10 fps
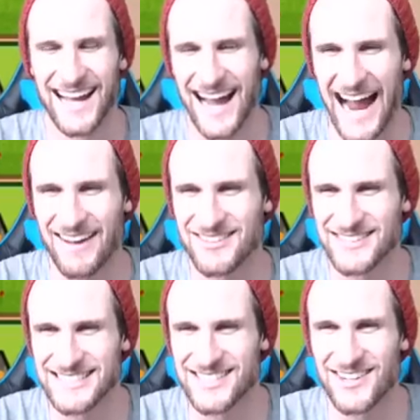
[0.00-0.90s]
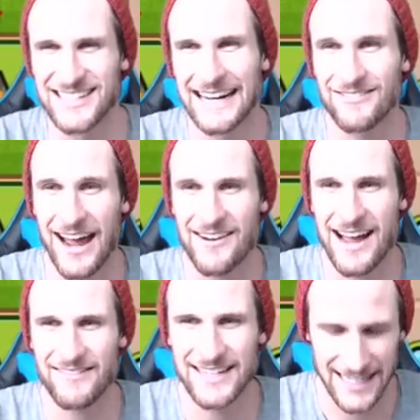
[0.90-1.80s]
I have to be so careful. I don't
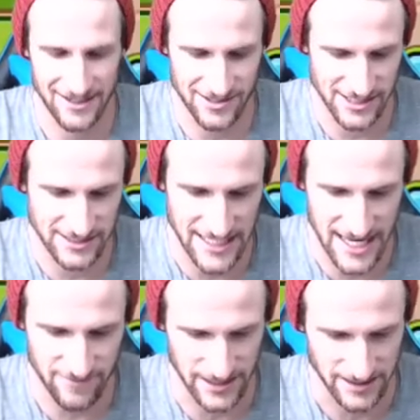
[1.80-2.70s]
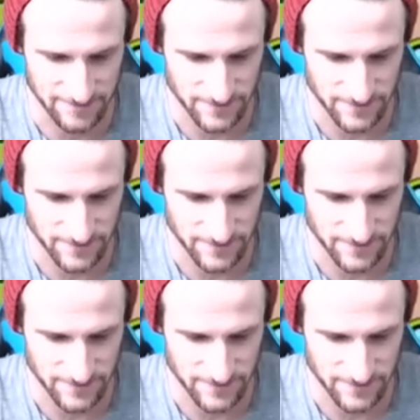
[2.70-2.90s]
have any energy to save me.